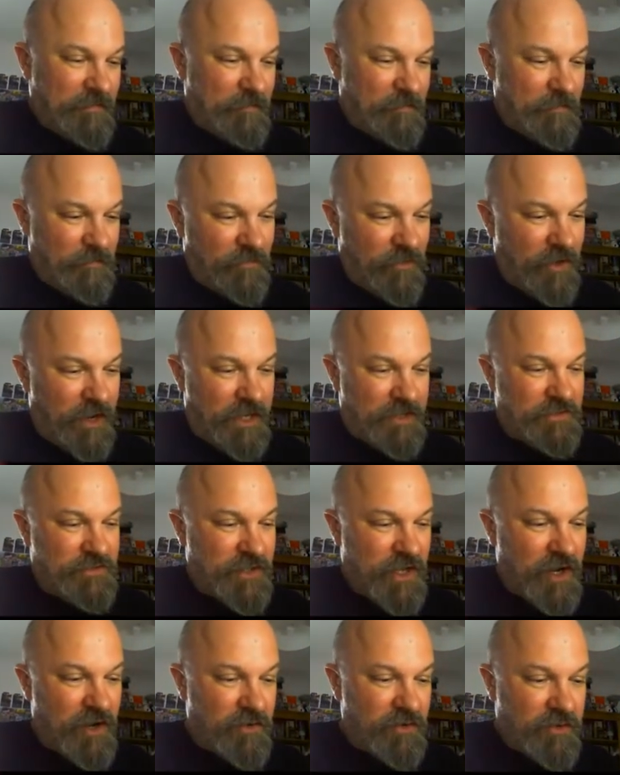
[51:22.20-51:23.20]
Right,
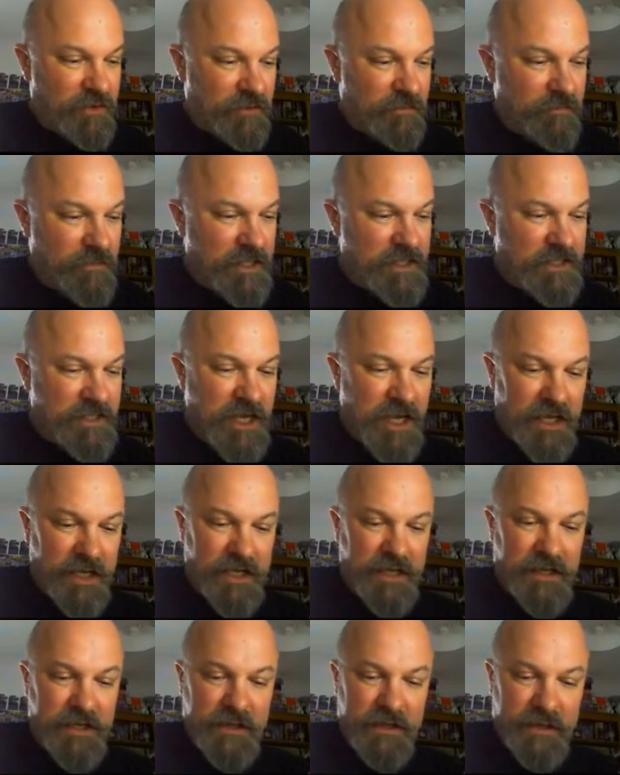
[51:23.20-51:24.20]
so
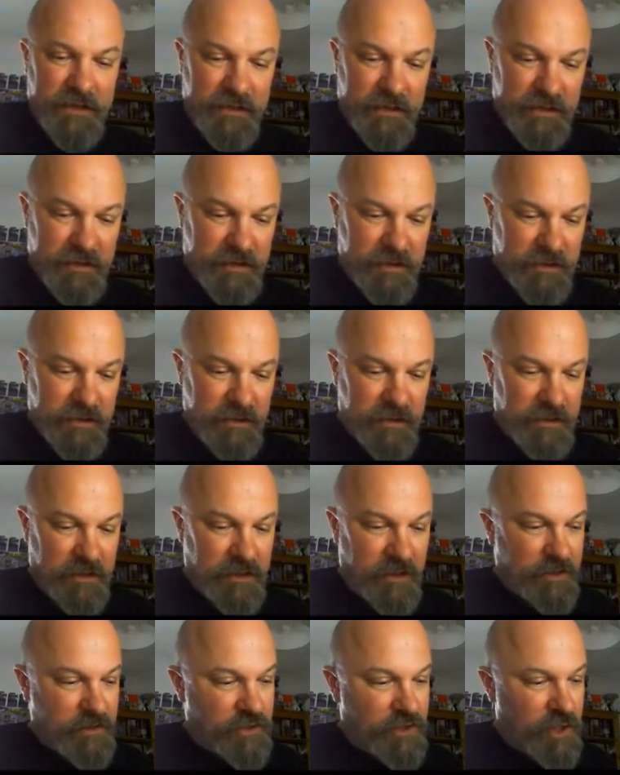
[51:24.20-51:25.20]
Mystic
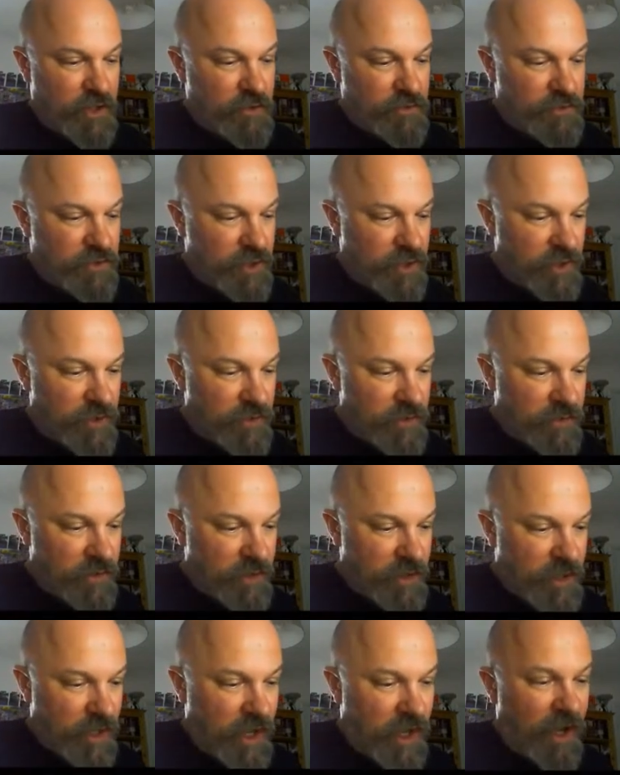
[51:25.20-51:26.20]
2 2.
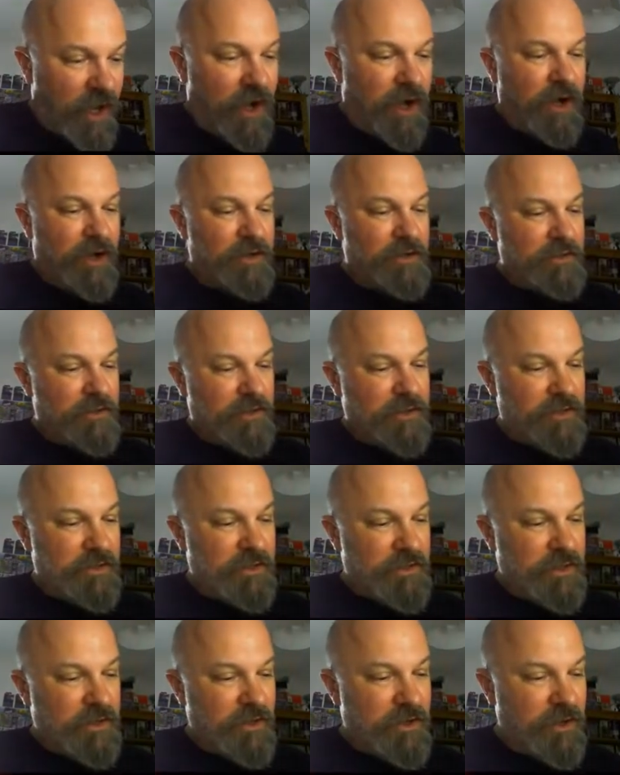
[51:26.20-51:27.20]
Oh,
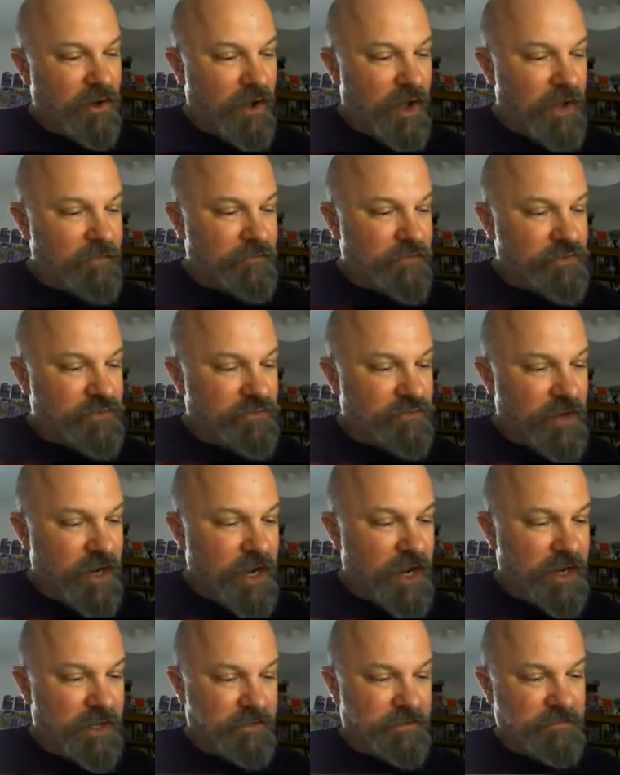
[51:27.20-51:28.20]
Life
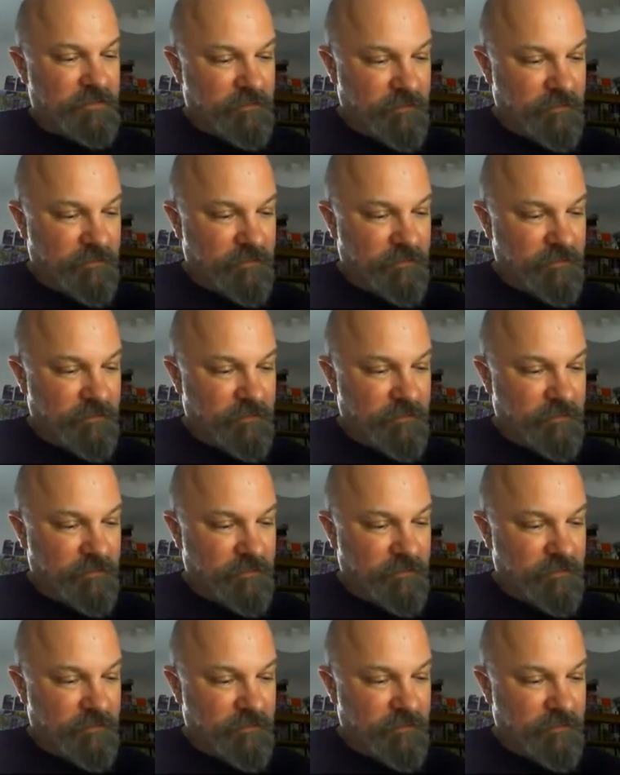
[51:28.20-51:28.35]
Drain.